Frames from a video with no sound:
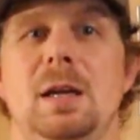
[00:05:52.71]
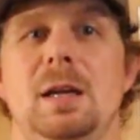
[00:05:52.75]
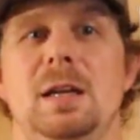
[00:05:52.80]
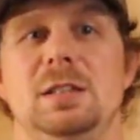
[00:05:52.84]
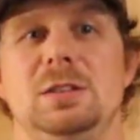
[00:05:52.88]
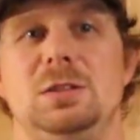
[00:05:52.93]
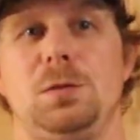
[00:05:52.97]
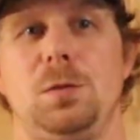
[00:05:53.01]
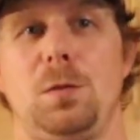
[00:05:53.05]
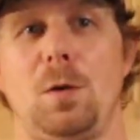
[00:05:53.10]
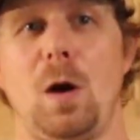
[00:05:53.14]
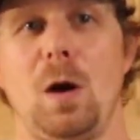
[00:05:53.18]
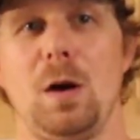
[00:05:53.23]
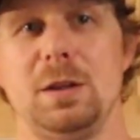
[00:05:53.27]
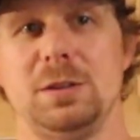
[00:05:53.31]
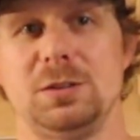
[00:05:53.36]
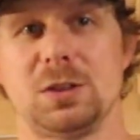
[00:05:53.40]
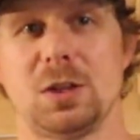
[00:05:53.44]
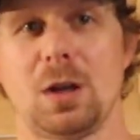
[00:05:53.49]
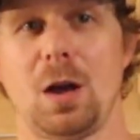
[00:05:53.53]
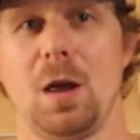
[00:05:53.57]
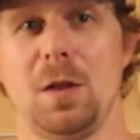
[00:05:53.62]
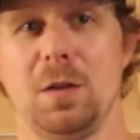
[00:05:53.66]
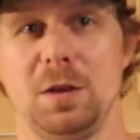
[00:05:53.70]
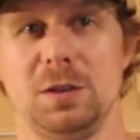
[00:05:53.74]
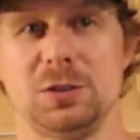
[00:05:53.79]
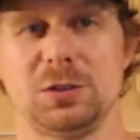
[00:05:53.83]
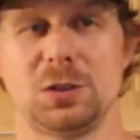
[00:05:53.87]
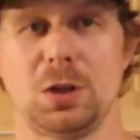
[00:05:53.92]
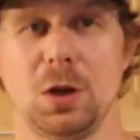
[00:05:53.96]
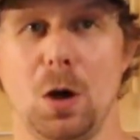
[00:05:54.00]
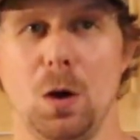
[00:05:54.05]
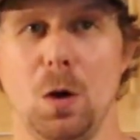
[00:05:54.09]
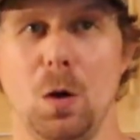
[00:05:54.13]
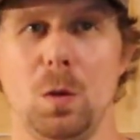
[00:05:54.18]
As far as colors
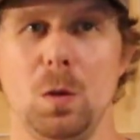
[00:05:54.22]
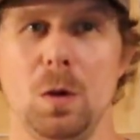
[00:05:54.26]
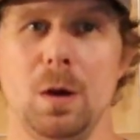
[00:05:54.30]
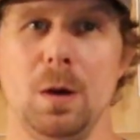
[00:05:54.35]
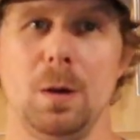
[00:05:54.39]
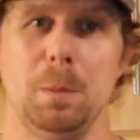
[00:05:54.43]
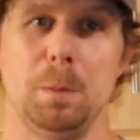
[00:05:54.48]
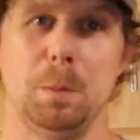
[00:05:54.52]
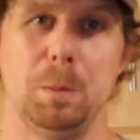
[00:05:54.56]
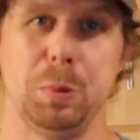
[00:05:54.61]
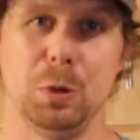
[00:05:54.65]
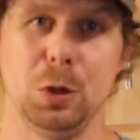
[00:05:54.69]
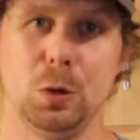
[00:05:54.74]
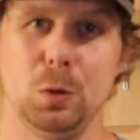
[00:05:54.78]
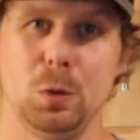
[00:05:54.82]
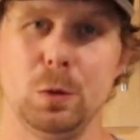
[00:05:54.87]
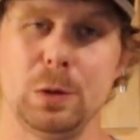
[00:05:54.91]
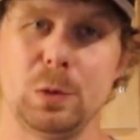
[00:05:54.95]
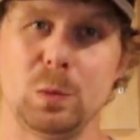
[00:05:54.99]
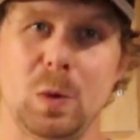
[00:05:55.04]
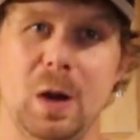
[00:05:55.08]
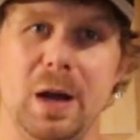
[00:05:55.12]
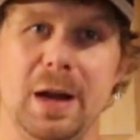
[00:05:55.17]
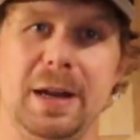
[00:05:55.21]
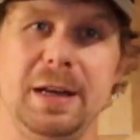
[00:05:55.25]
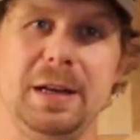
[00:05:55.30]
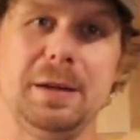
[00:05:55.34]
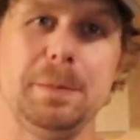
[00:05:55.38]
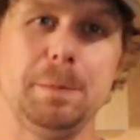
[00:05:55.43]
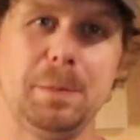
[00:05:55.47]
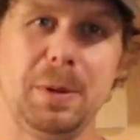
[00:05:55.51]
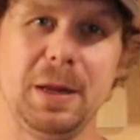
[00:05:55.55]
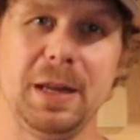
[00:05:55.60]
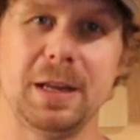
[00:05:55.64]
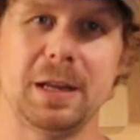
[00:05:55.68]
go, blue and white,
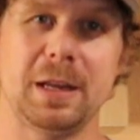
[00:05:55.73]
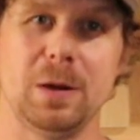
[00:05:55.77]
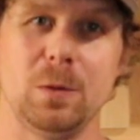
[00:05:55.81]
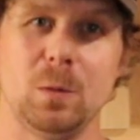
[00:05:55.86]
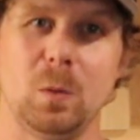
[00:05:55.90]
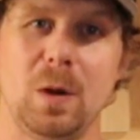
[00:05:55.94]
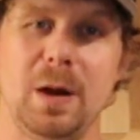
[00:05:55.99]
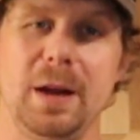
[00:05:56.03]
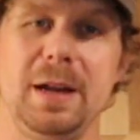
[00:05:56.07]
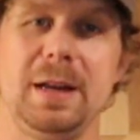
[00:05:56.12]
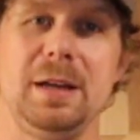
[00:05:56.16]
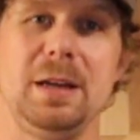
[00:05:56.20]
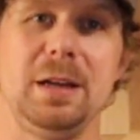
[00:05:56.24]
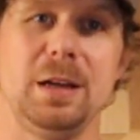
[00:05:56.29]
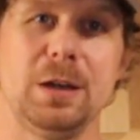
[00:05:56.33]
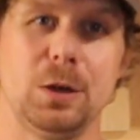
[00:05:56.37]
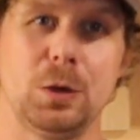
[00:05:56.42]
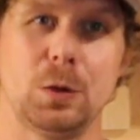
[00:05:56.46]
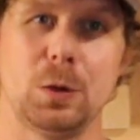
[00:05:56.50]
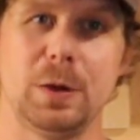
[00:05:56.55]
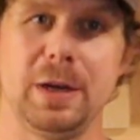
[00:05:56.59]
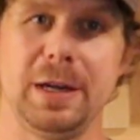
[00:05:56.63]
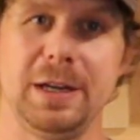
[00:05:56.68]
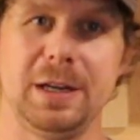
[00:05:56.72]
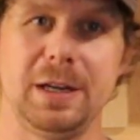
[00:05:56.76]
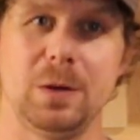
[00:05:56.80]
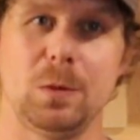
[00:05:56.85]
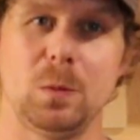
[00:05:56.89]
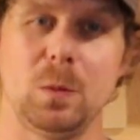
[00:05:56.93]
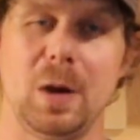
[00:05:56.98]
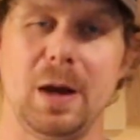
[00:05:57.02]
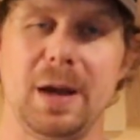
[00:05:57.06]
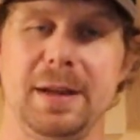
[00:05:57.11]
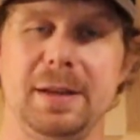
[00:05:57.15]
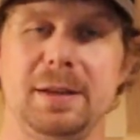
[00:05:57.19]
pink and white, green
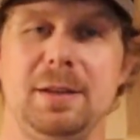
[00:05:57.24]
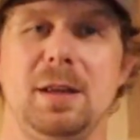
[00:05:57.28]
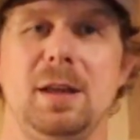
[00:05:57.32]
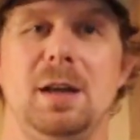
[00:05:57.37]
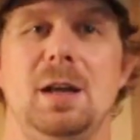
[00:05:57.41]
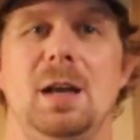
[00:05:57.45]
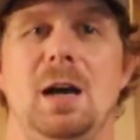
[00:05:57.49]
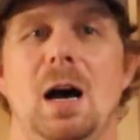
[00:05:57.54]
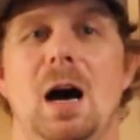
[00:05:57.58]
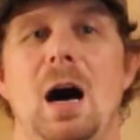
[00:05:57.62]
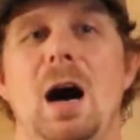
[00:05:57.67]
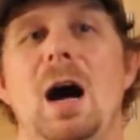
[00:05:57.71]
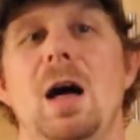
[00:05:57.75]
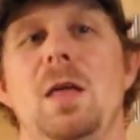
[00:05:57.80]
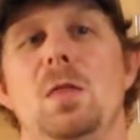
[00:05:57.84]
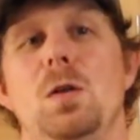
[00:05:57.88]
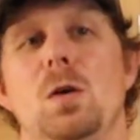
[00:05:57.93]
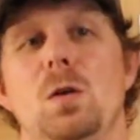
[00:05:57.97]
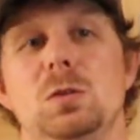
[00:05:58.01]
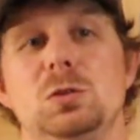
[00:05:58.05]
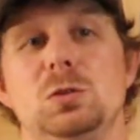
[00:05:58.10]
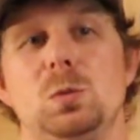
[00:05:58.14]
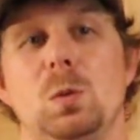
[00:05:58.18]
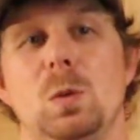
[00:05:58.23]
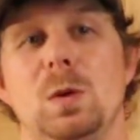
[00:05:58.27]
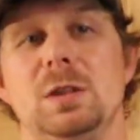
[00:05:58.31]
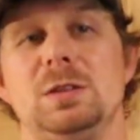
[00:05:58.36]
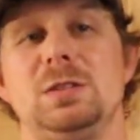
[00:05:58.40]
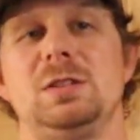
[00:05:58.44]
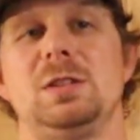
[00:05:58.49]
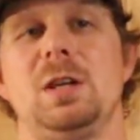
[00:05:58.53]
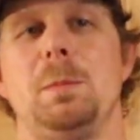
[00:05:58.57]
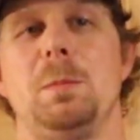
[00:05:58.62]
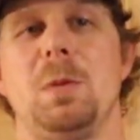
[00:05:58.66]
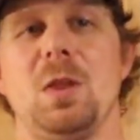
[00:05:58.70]
and white, those were
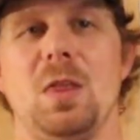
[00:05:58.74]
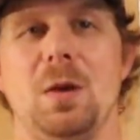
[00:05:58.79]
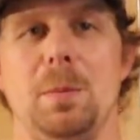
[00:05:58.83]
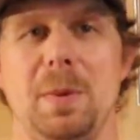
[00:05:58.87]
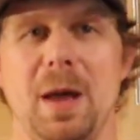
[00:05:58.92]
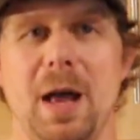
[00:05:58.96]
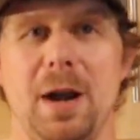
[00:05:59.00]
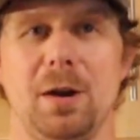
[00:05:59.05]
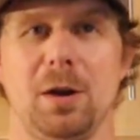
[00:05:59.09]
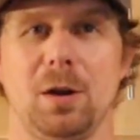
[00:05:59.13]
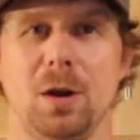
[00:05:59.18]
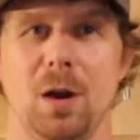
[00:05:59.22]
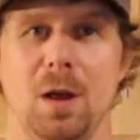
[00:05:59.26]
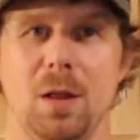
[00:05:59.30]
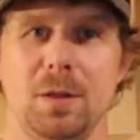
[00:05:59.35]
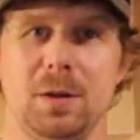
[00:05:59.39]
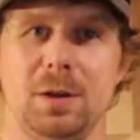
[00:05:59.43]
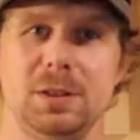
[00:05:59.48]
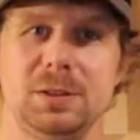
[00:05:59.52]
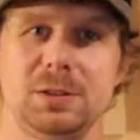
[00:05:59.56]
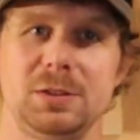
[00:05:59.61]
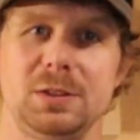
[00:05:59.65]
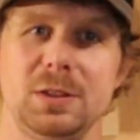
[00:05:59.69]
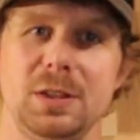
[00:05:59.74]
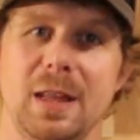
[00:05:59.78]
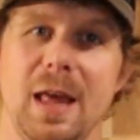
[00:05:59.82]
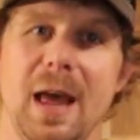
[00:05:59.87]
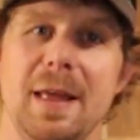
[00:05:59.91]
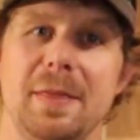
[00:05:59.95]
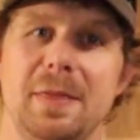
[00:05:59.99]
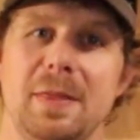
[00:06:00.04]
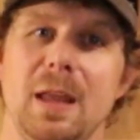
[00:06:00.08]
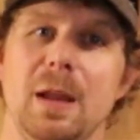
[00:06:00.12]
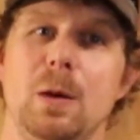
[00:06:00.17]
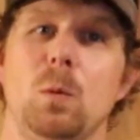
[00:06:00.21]
some of the better colors
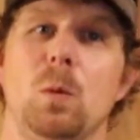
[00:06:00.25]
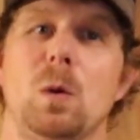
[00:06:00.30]
that they